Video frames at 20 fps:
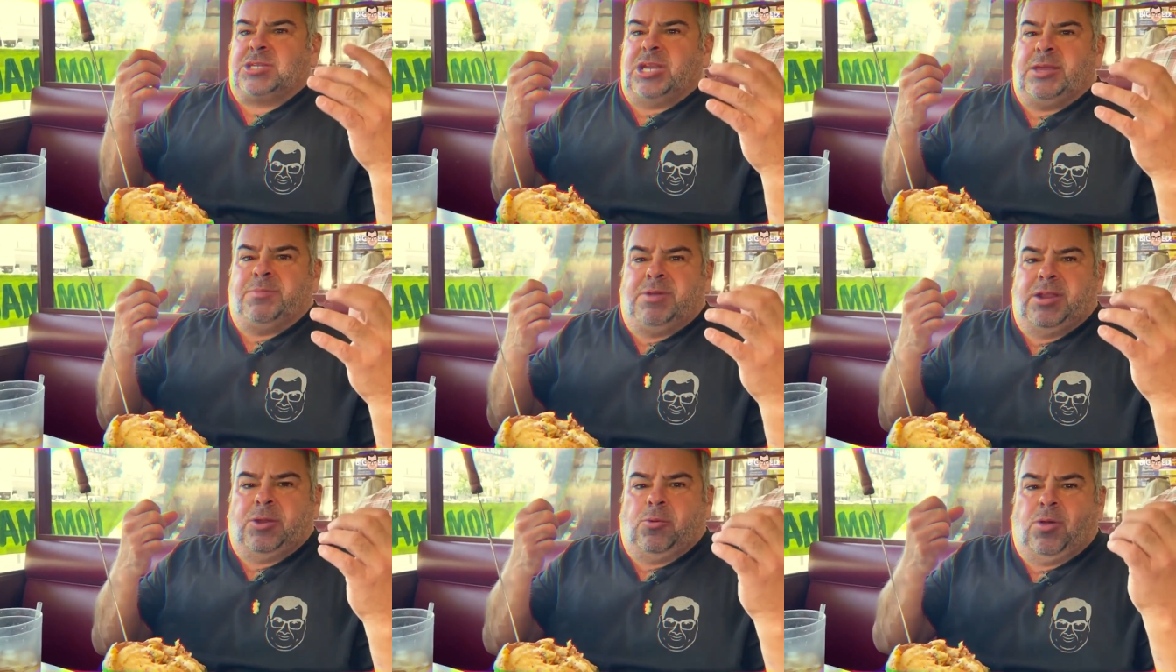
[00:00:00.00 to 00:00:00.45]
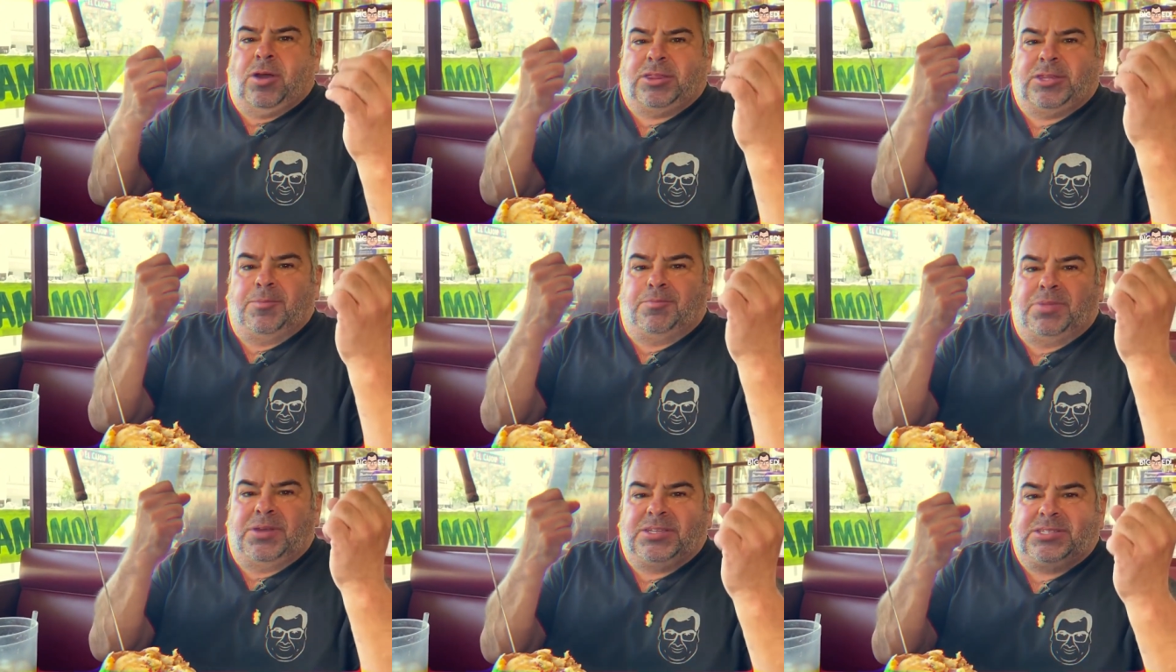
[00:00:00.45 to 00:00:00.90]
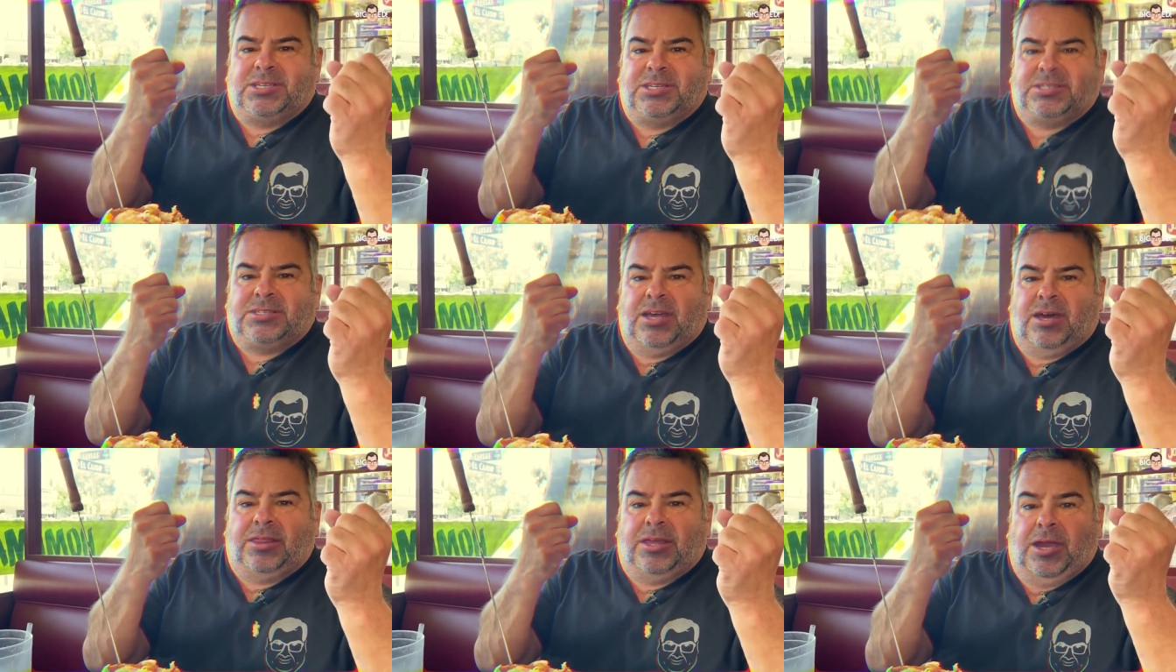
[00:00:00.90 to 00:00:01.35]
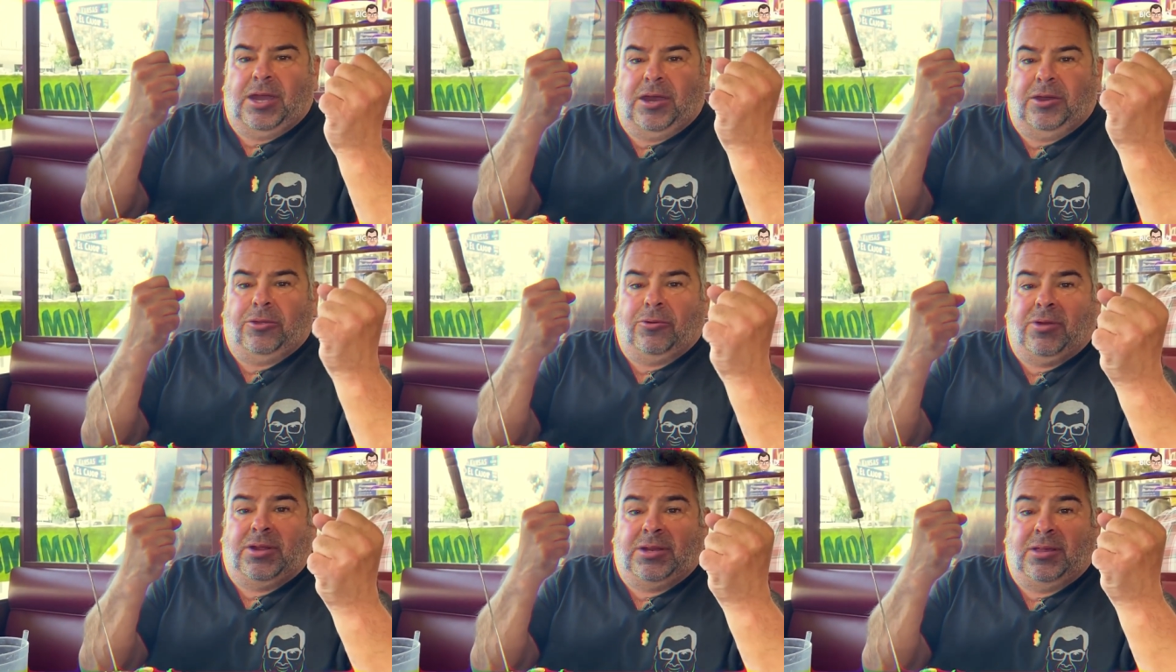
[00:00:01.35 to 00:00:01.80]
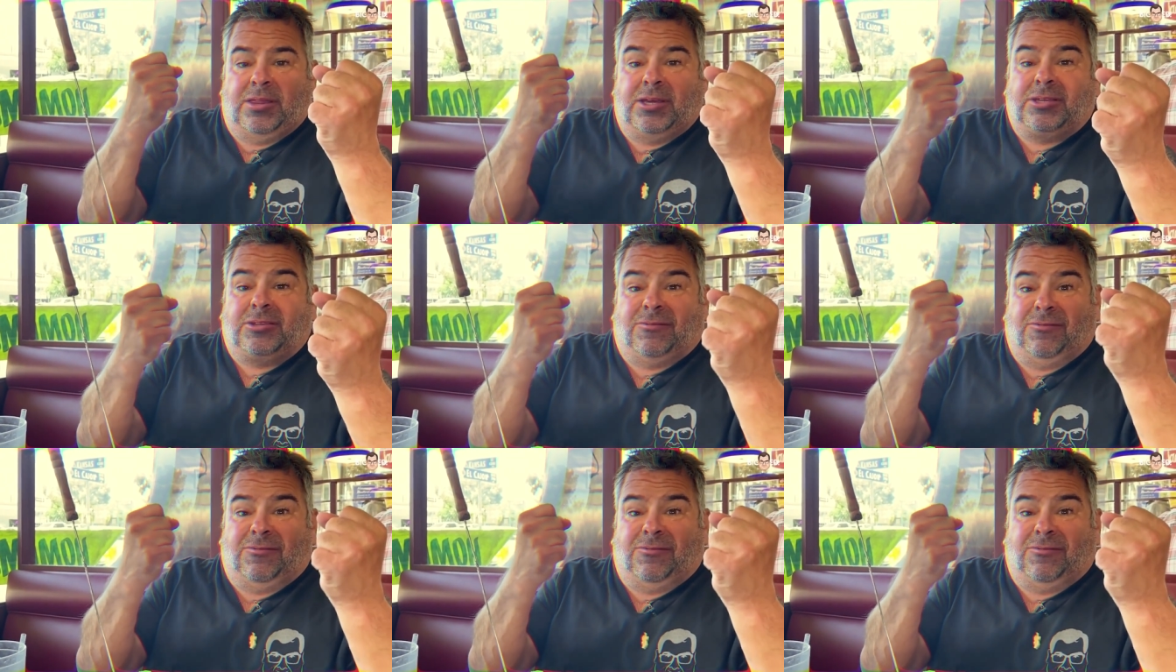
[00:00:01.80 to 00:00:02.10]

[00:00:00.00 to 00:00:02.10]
anybody want the business on the other end of these